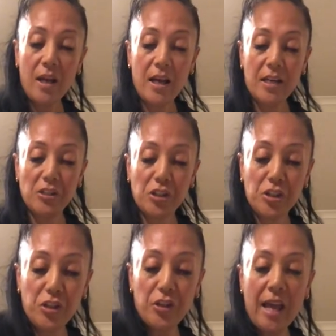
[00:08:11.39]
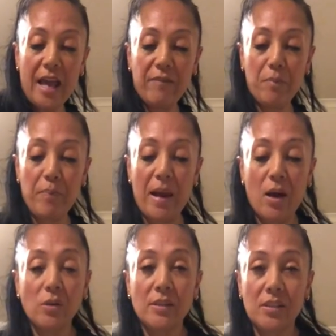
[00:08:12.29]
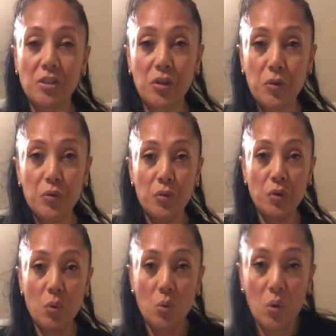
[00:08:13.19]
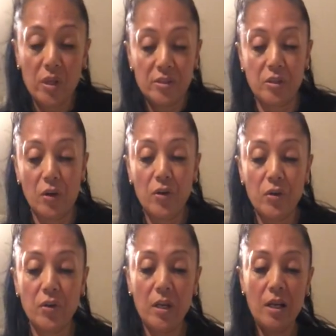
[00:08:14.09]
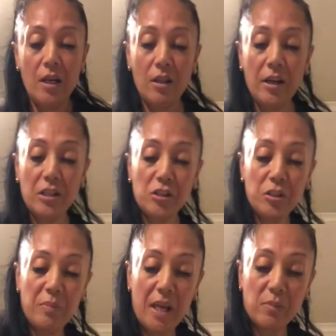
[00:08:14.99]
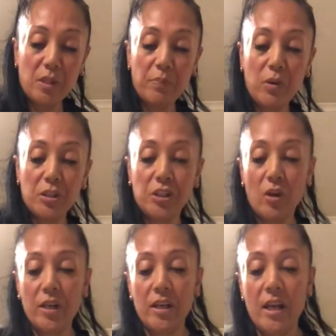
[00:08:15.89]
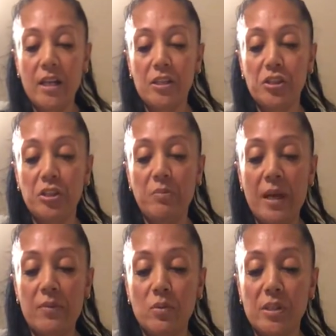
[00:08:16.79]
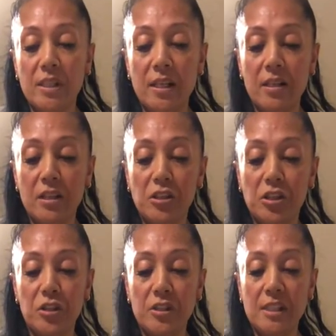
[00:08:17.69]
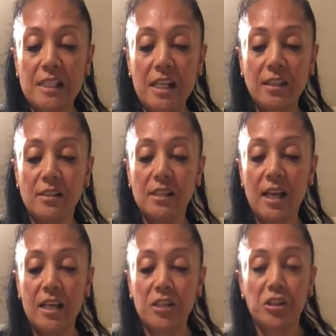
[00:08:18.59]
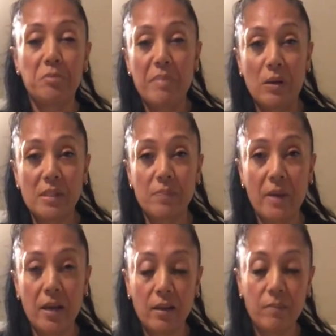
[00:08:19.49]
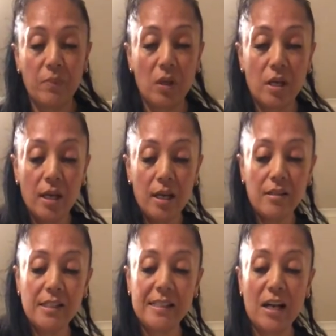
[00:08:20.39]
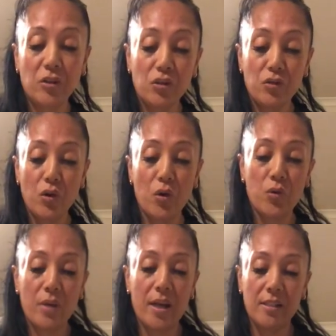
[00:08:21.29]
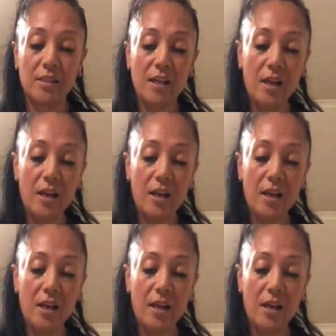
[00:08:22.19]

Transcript: it should have a bounce to your dough, like you should be able to push on it and it should be able to, it should dent and it should bounce back, okay? That's how you know that